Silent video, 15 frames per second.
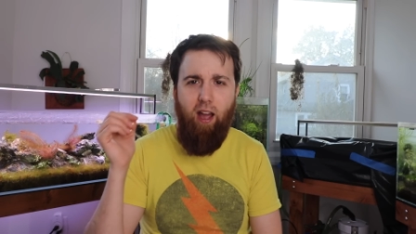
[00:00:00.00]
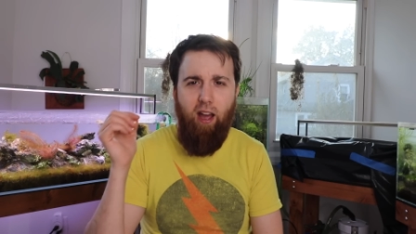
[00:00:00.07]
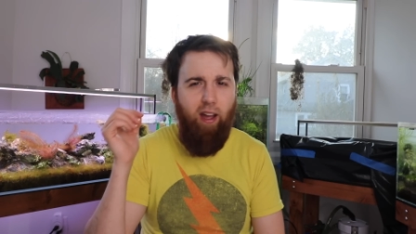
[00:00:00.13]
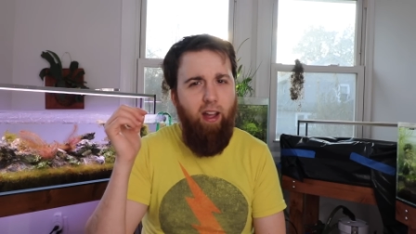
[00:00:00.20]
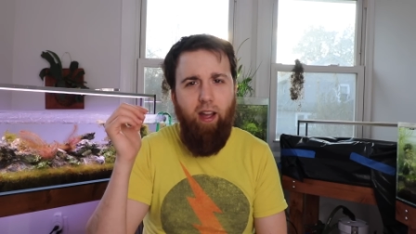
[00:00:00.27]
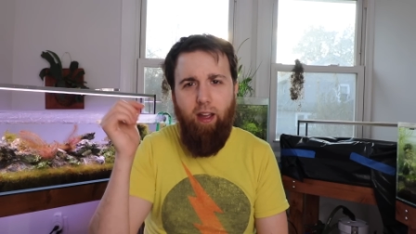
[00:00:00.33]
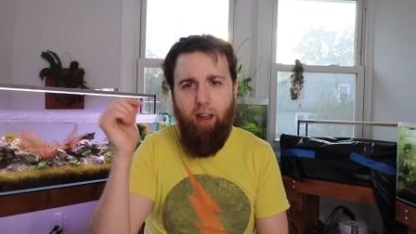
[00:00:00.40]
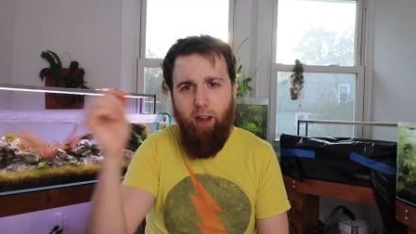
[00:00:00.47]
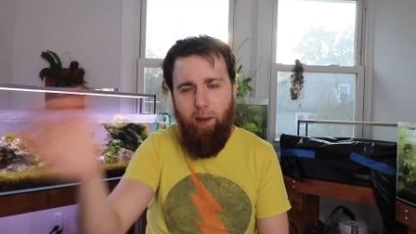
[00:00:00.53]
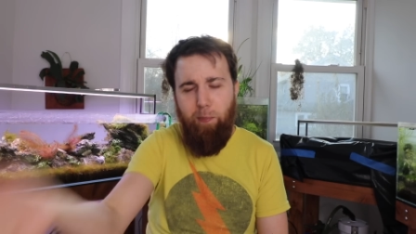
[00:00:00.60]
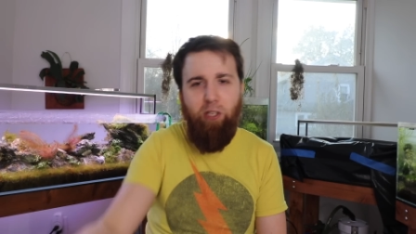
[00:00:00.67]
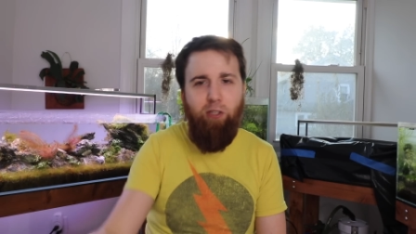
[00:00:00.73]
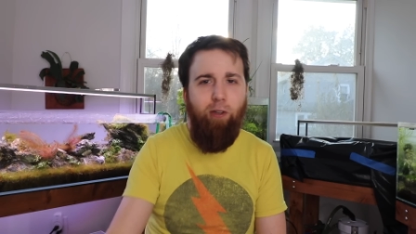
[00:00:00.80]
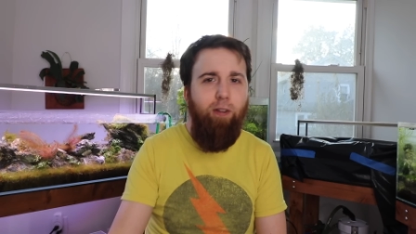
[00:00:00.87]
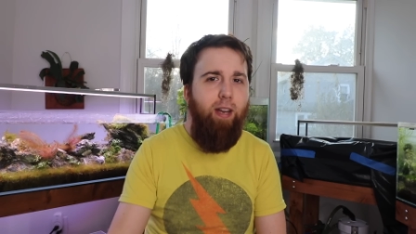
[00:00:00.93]
I've
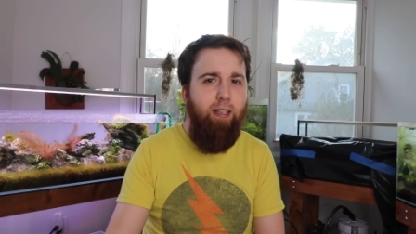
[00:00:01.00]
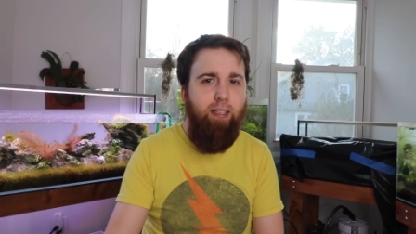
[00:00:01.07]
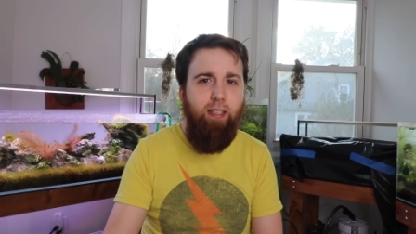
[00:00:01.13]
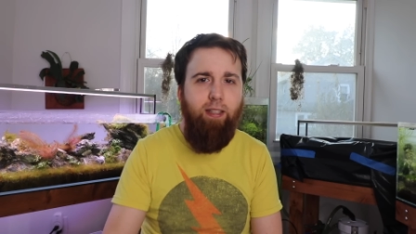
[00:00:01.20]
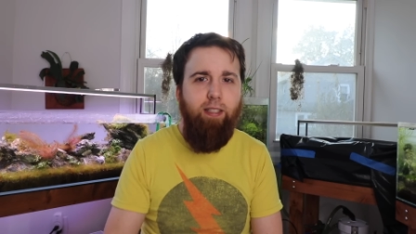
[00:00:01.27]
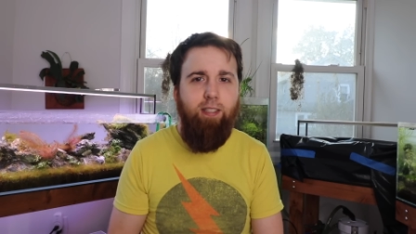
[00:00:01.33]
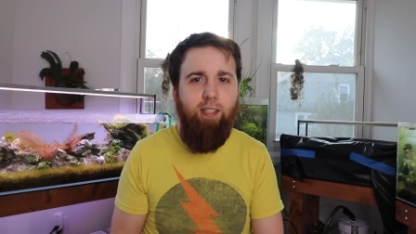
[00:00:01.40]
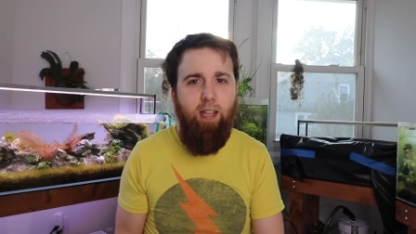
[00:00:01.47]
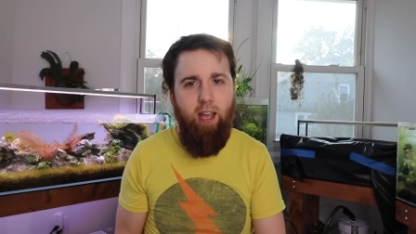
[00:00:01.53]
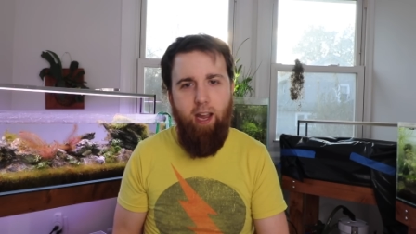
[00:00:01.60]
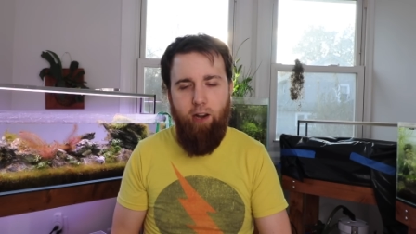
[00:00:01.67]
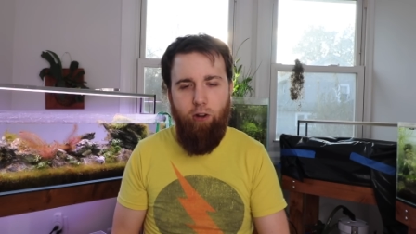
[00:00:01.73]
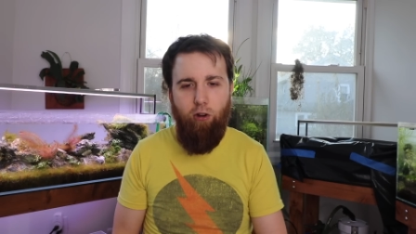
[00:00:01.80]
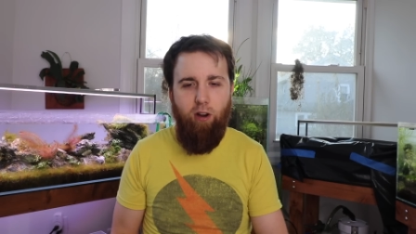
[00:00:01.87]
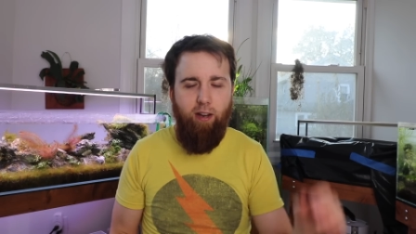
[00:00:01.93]
been told I need this
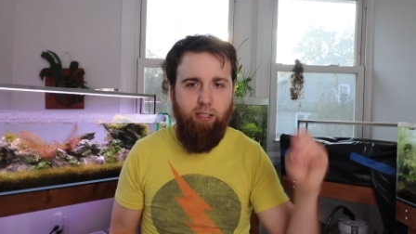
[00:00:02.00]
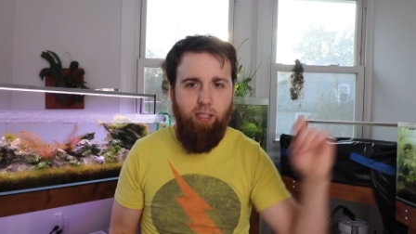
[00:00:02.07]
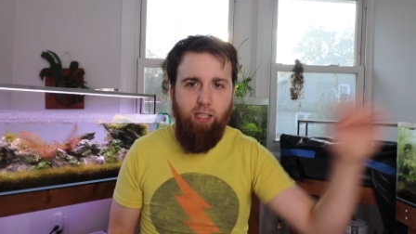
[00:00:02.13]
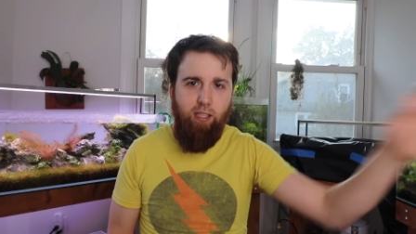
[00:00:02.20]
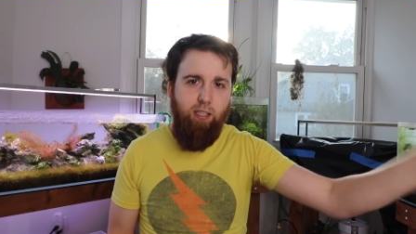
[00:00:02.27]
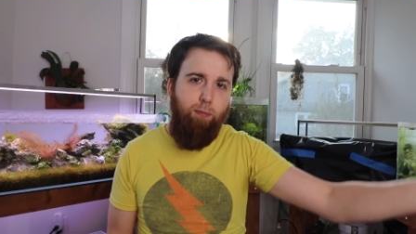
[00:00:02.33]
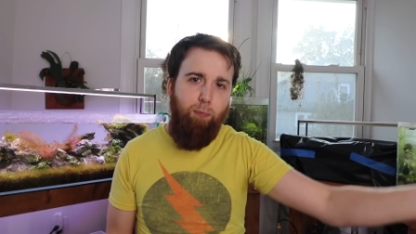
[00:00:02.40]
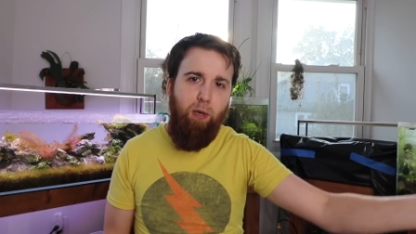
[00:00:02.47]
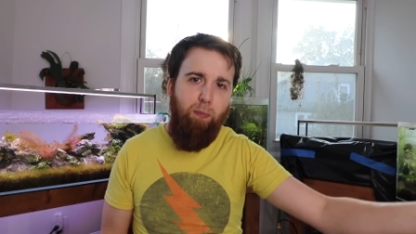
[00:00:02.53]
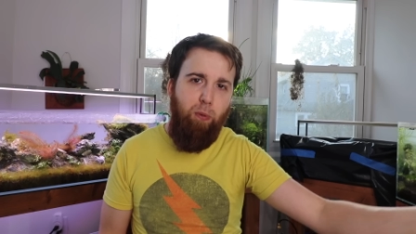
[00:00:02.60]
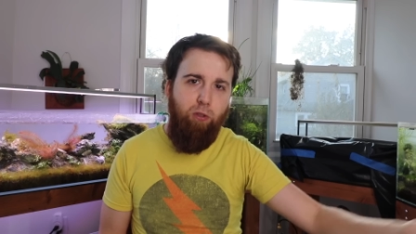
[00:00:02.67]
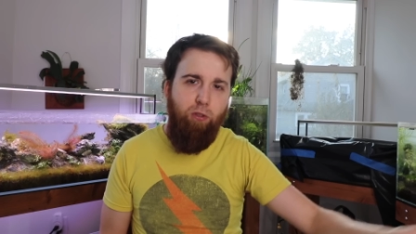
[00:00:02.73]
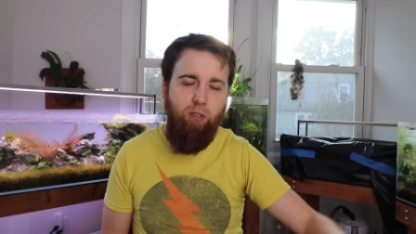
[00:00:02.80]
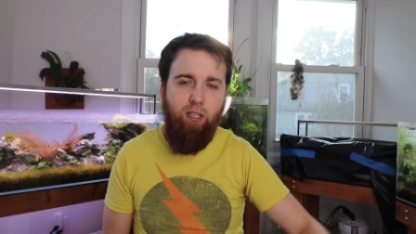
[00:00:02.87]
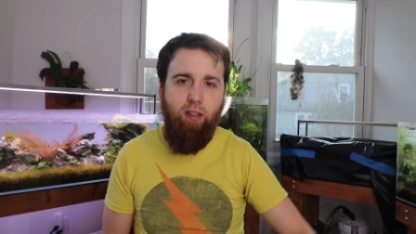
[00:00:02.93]
light, or I see these
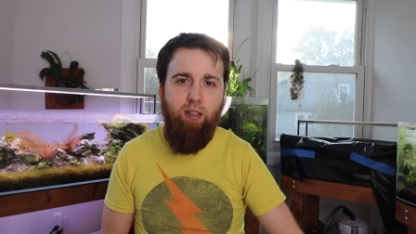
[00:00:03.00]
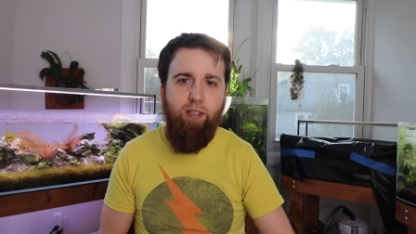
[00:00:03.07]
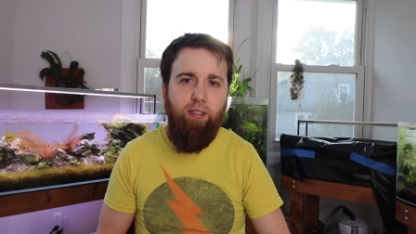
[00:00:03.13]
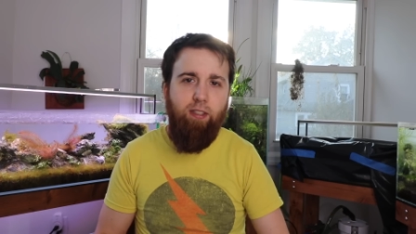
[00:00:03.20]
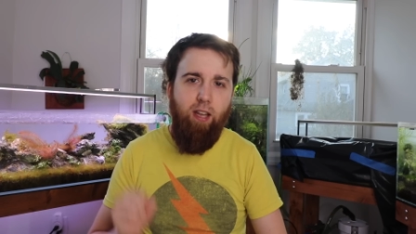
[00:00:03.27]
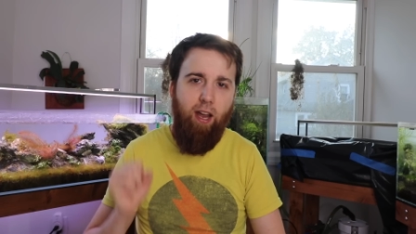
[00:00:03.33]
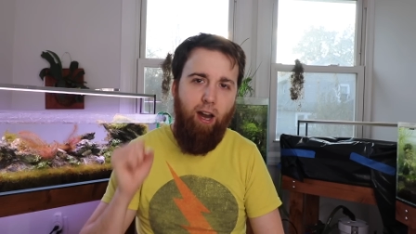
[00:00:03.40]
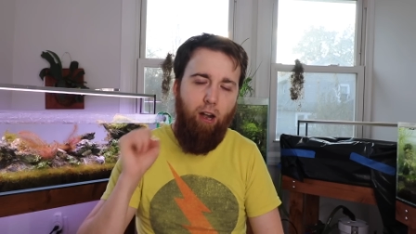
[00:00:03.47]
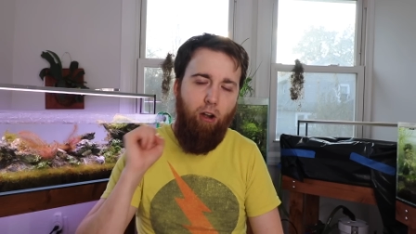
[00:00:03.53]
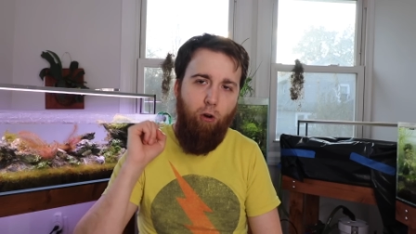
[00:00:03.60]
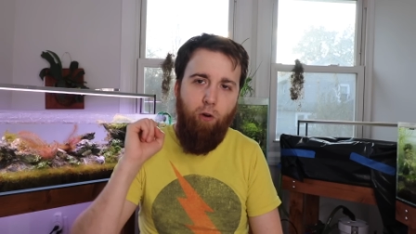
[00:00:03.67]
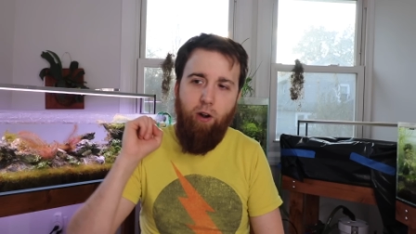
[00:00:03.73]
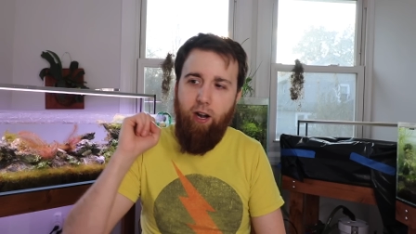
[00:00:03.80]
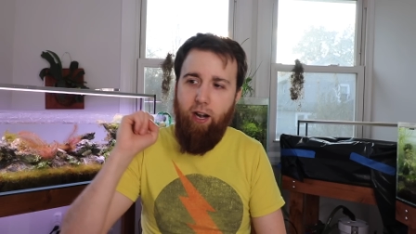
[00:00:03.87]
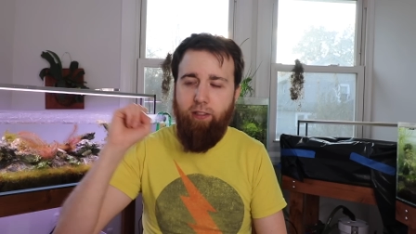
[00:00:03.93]
people using this light,
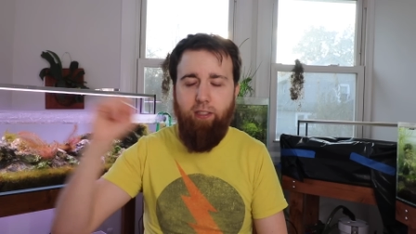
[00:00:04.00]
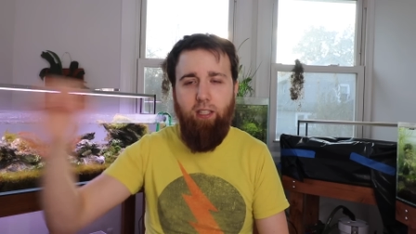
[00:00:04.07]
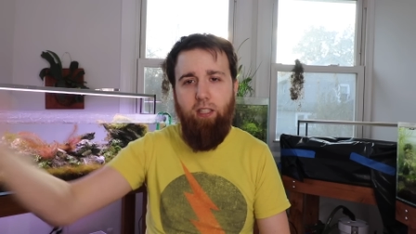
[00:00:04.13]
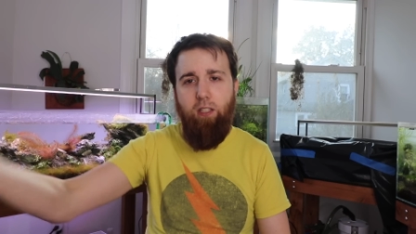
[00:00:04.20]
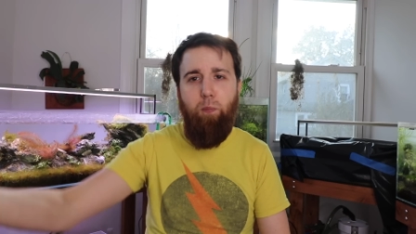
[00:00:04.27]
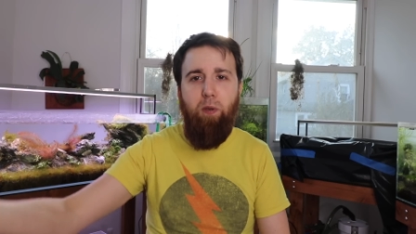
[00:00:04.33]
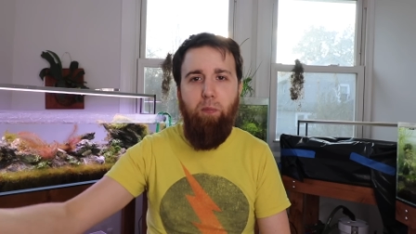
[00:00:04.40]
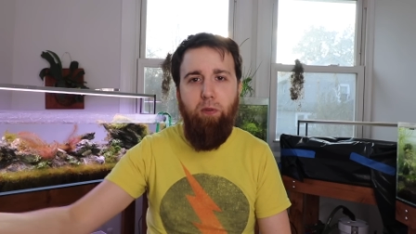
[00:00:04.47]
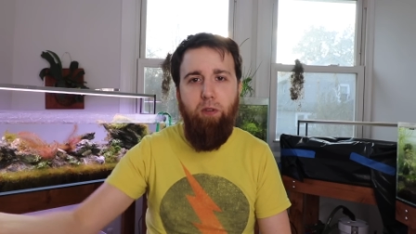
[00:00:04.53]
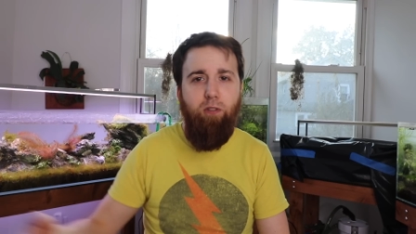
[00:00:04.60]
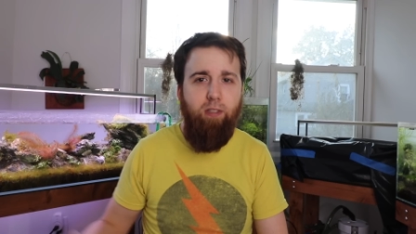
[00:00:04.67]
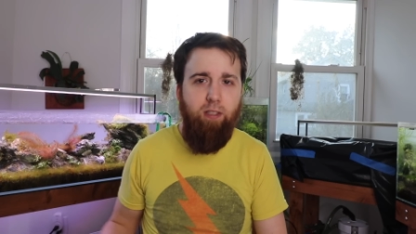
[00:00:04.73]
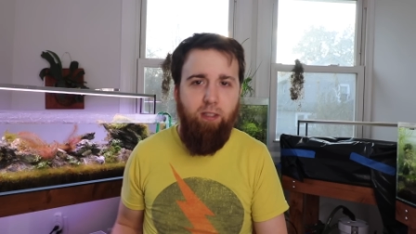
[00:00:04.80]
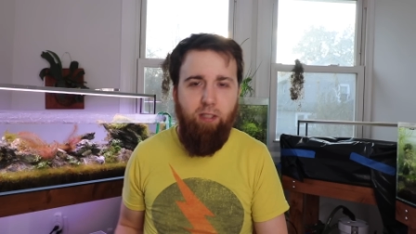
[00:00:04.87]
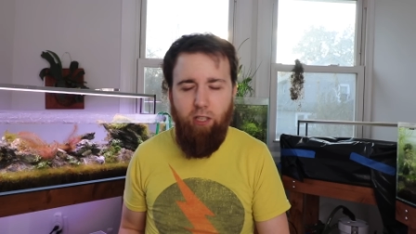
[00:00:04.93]
or I see these people
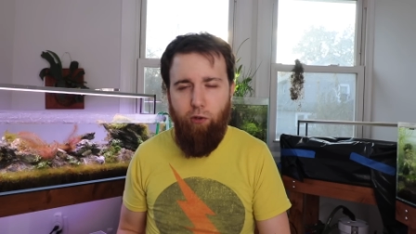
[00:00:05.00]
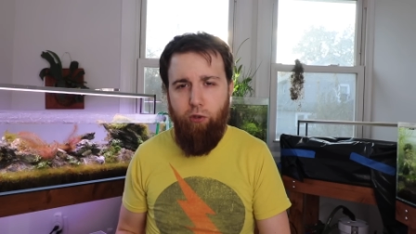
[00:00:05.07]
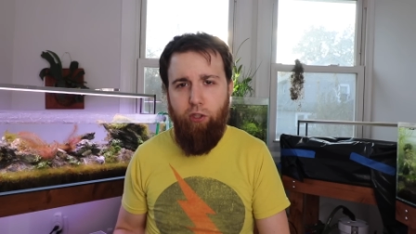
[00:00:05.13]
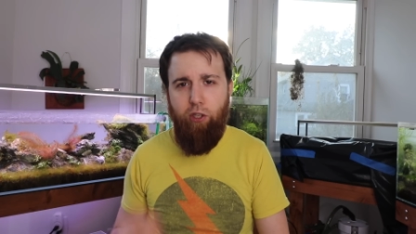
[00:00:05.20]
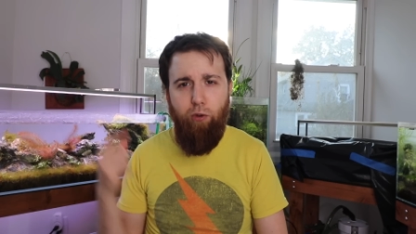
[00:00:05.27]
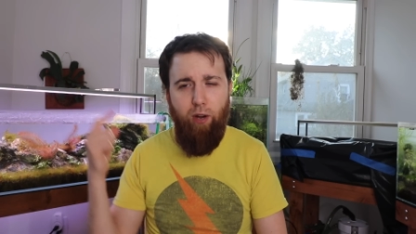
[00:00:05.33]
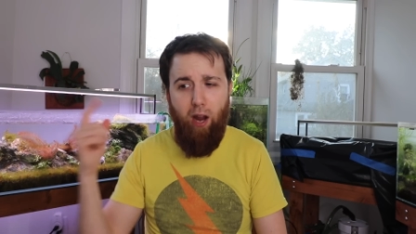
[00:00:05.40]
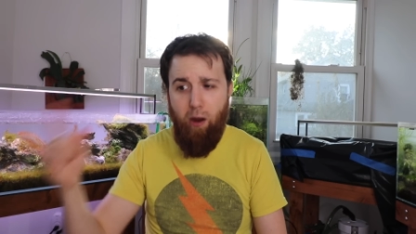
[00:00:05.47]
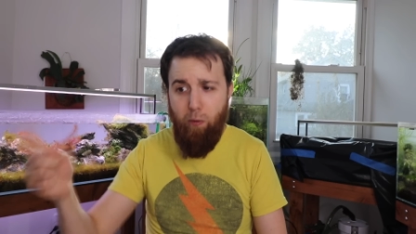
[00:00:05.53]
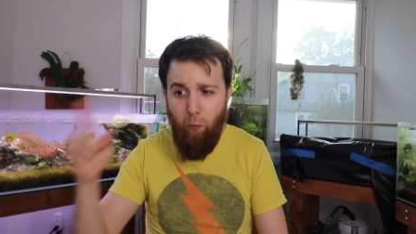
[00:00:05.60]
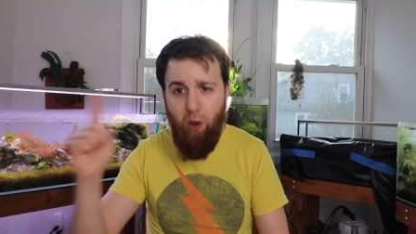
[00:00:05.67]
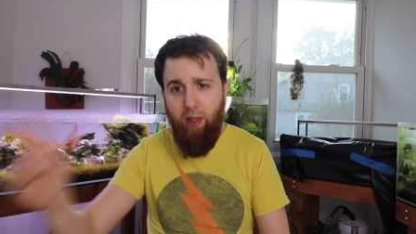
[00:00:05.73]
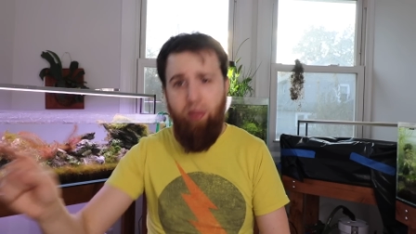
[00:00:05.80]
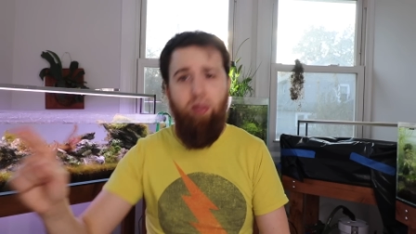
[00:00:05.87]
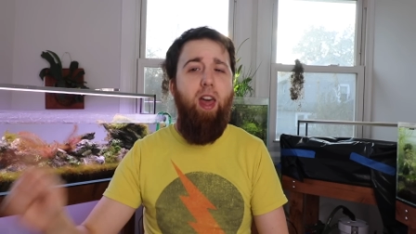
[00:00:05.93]
using CO2, and I
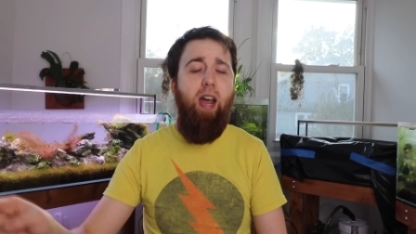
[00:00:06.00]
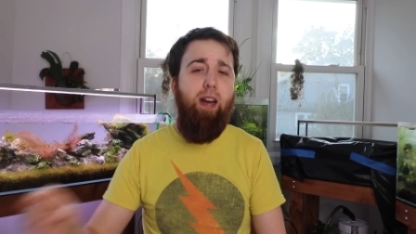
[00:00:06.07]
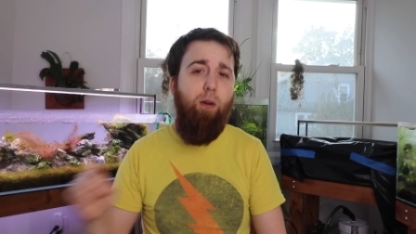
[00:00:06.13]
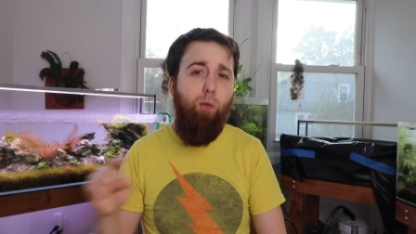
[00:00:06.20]
want that.